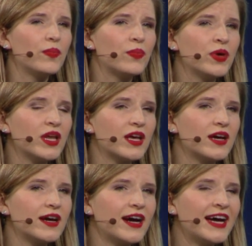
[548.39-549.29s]
But
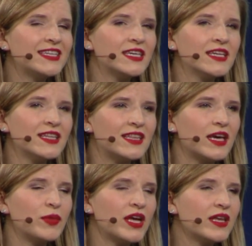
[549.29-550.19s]
I
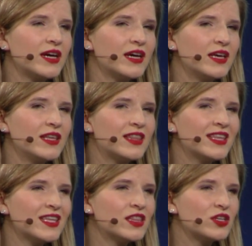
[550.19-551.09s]
think
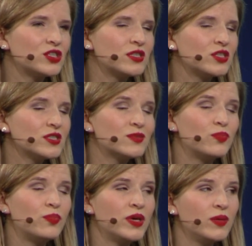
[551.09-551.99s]
that they're just
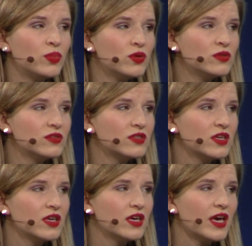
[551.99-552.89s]
people.
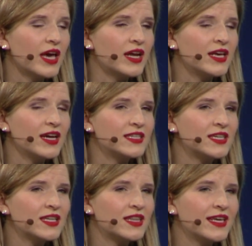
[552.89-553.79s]
And I
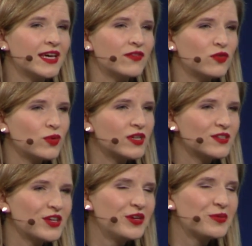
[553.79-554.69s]
tend to think everyone
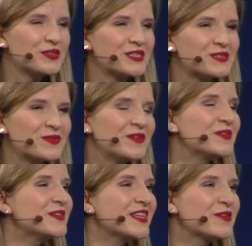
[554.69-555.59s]
we're just
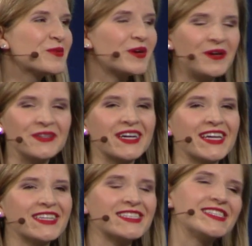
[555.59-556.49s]
people. I think we're all
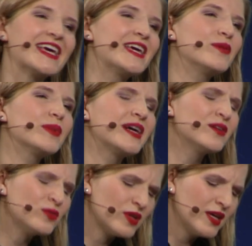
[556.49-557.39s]
kind of the same. I
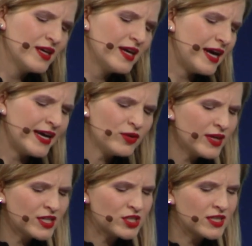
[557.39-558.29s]
don't
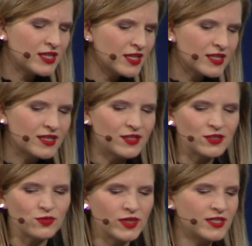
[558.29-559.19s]
actually think that there's
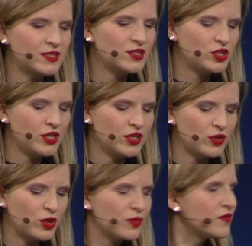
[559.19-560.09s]
a racist gene or
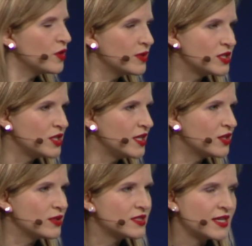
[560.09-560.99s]
a homophobic gene
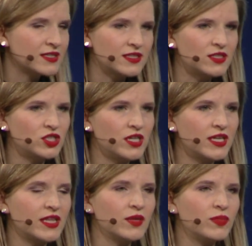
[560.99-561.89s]
or a sexist gene. I
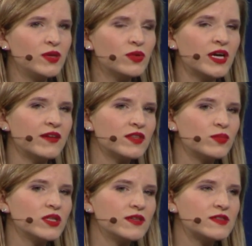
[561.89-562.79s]
think people have the
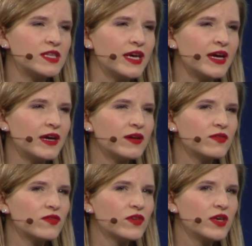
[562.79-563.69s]
beliefs they
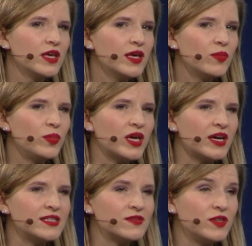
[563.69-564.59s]
have
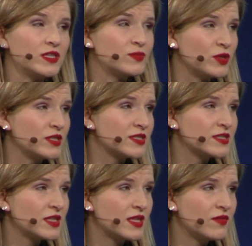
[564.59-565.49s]
because of the experiences
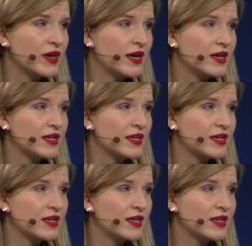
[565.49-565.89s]
that they've had.